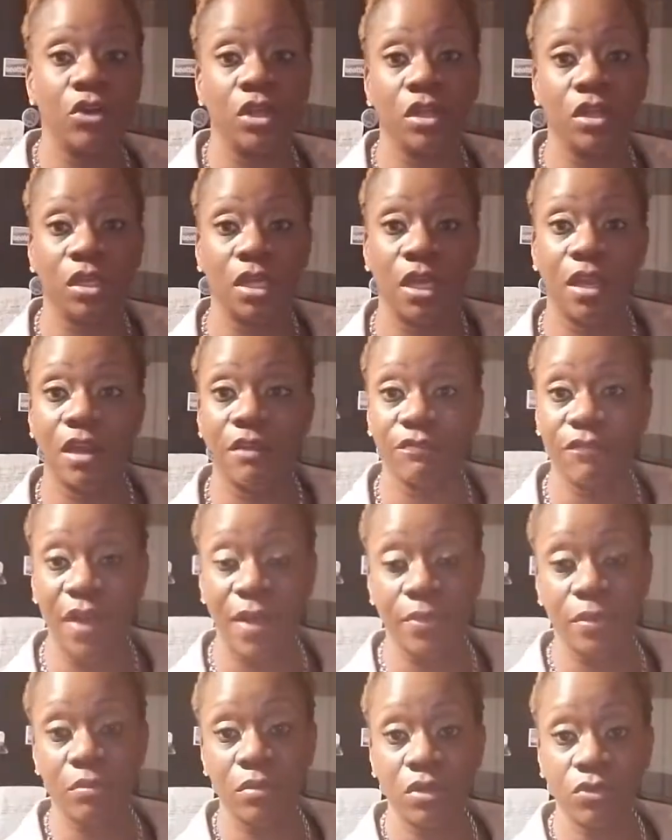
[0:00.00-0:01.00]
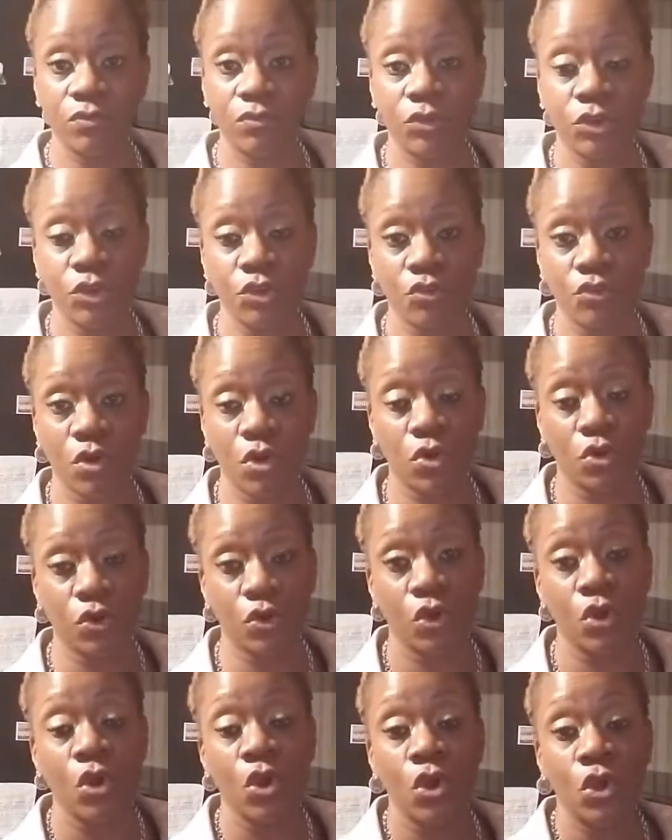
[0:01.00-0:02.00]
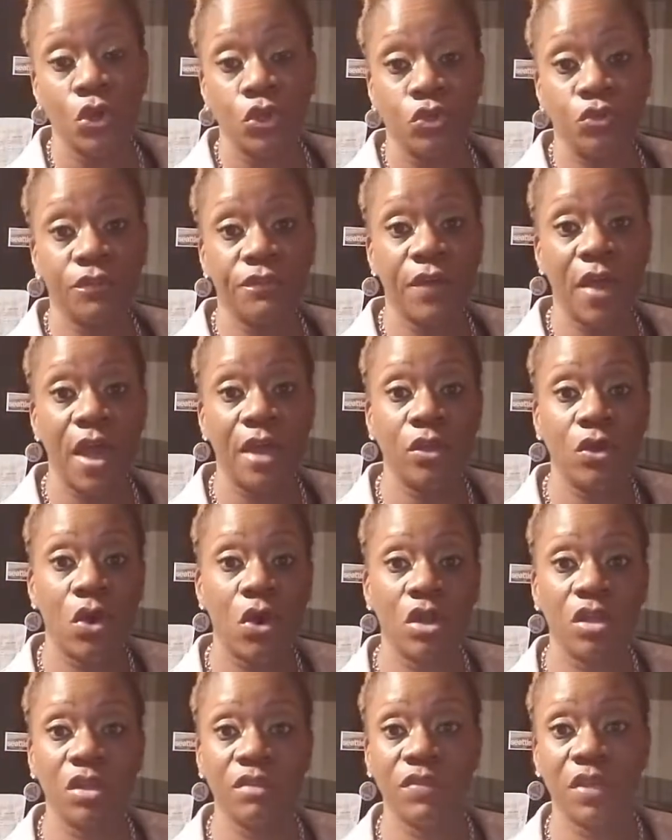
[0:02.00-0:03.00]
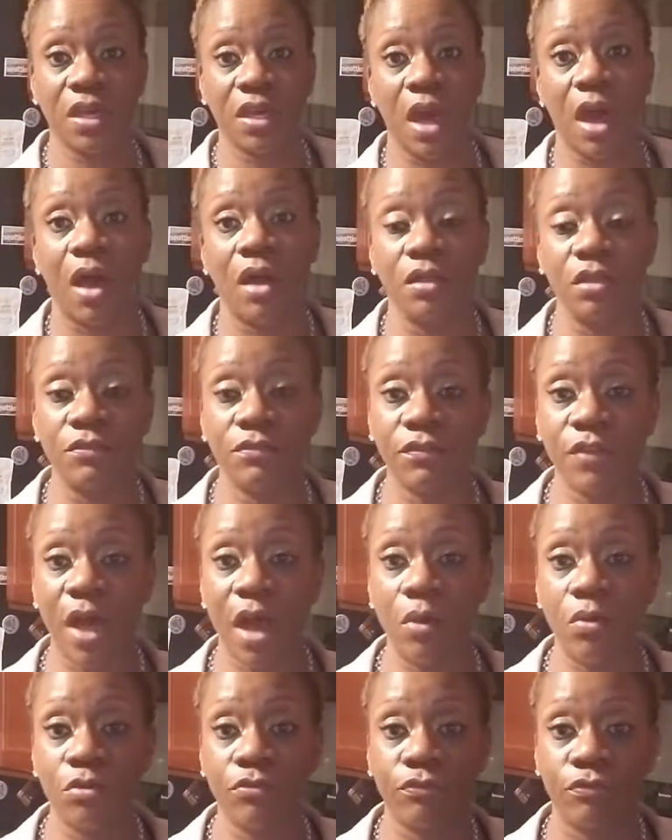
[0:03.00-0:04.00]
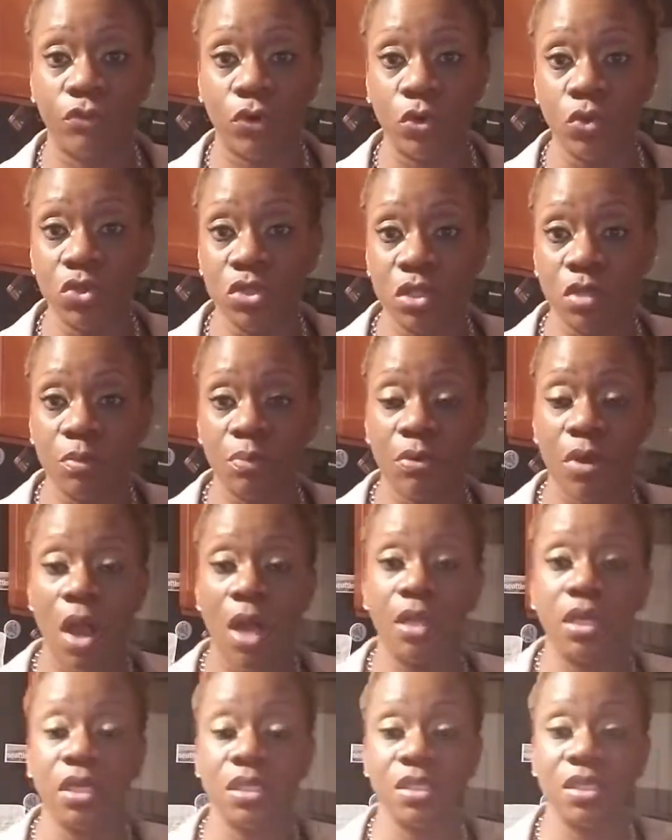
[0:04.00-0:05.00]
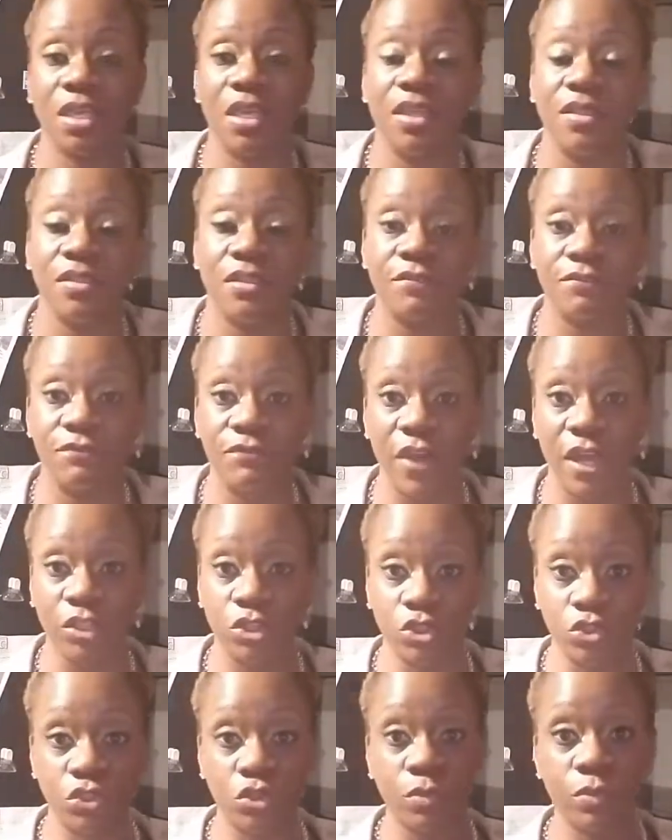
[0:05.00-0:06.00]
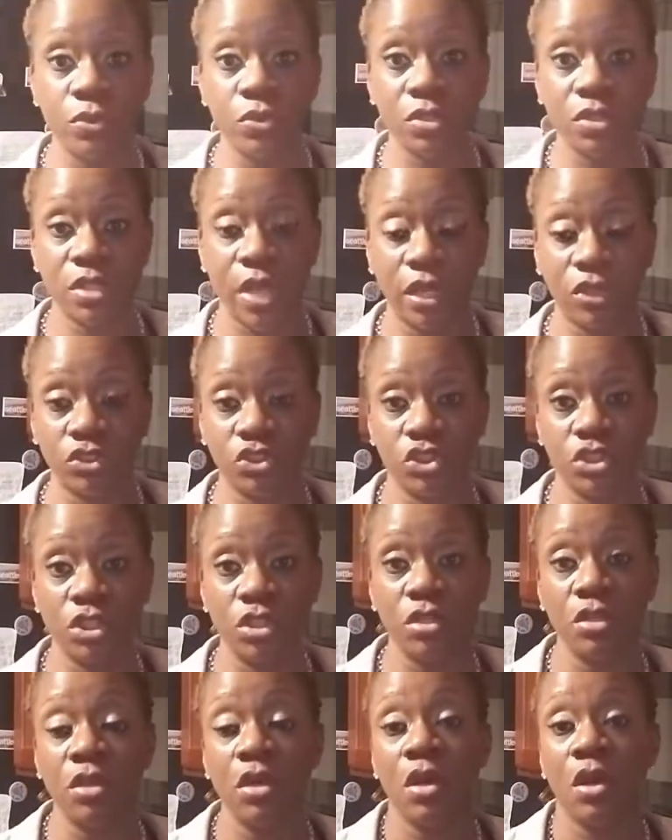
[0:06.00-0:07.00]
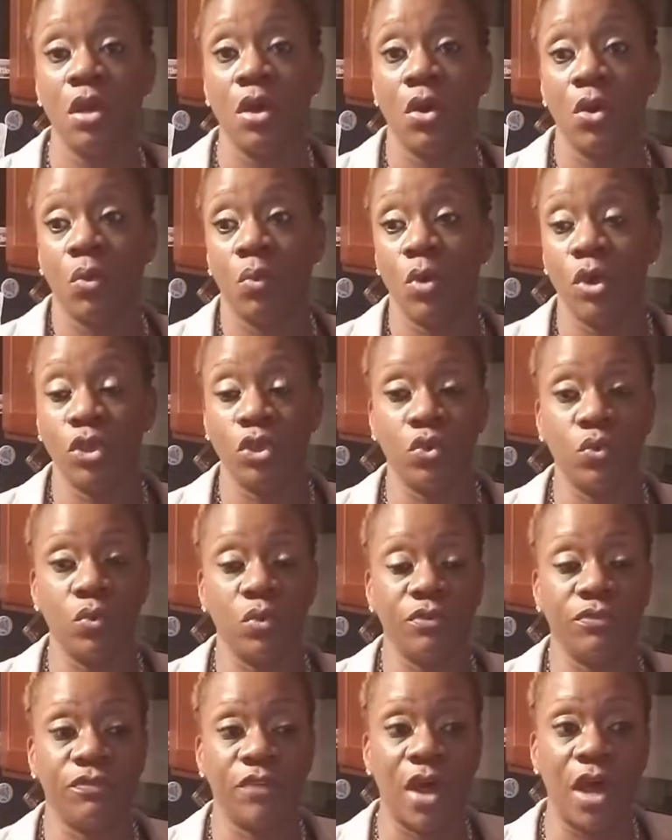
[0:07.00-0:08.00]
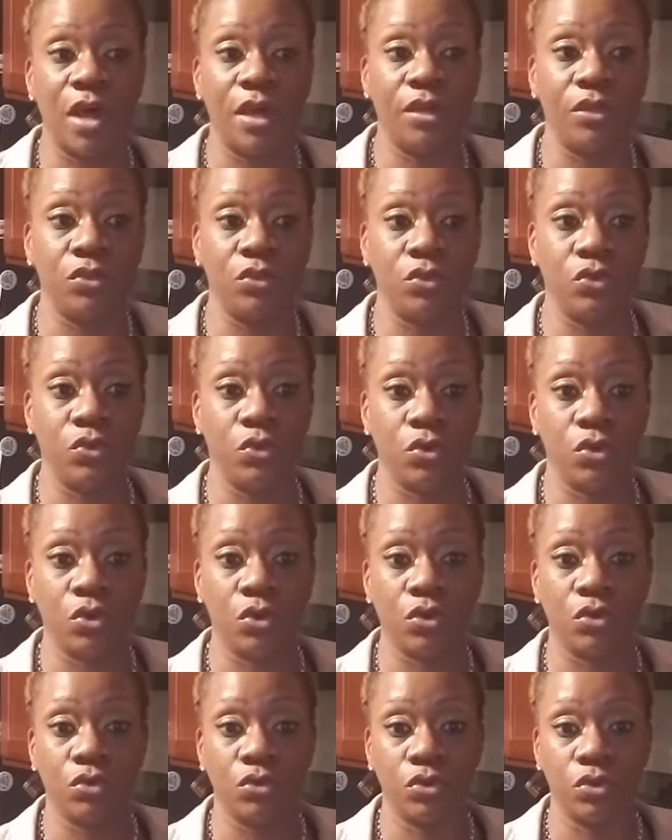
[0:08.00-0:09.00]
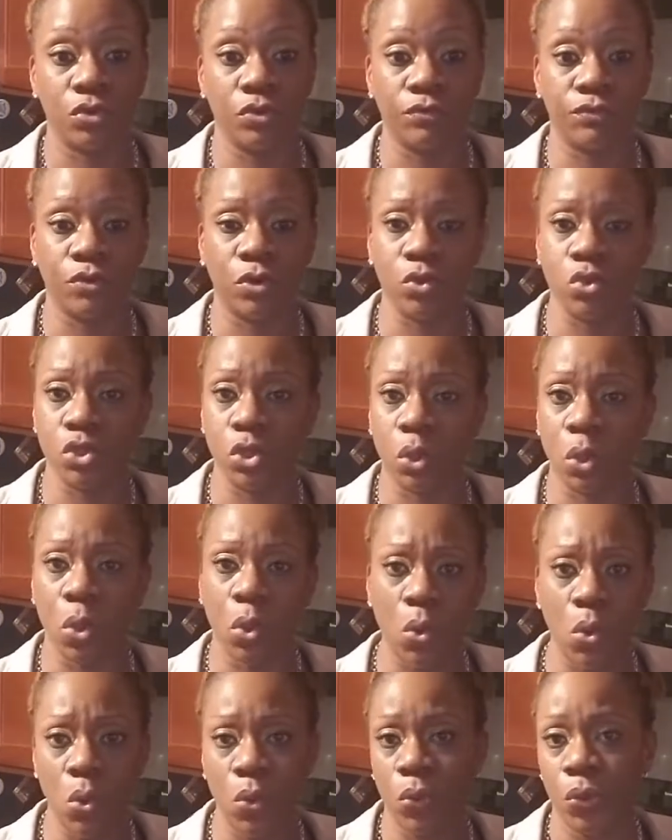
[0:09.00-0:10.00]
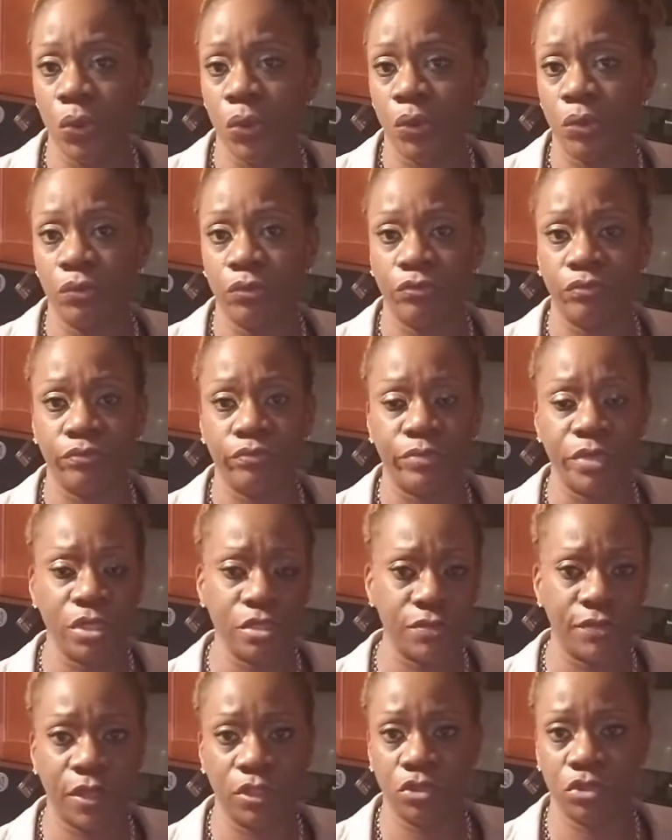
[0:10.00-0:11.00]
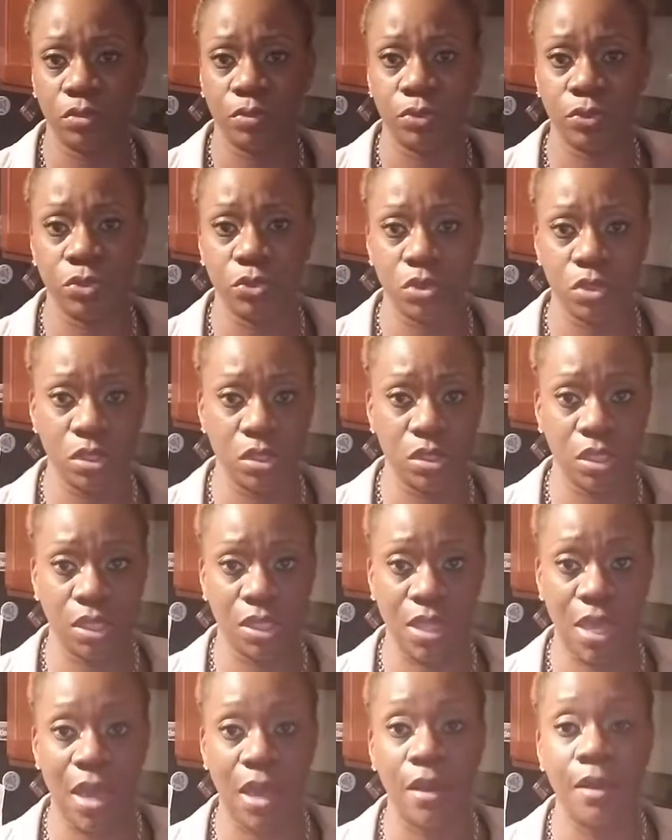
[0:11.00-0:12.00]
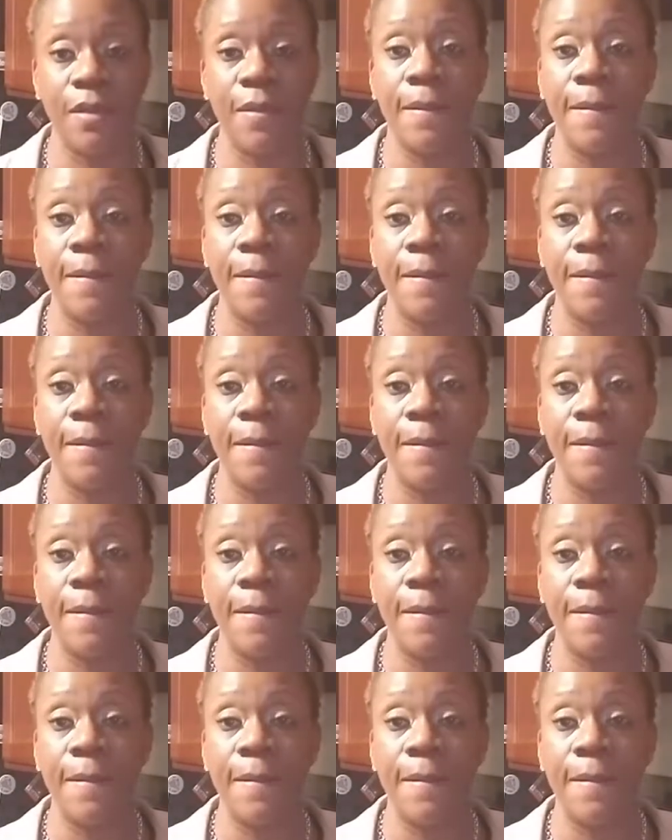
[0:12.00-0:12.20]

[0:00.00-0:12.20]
And again, I found them in Kroger. You find all of the cauliflower frozen products in the vegetable section, where you would find your frozen corn, mixed vegetables, things like that.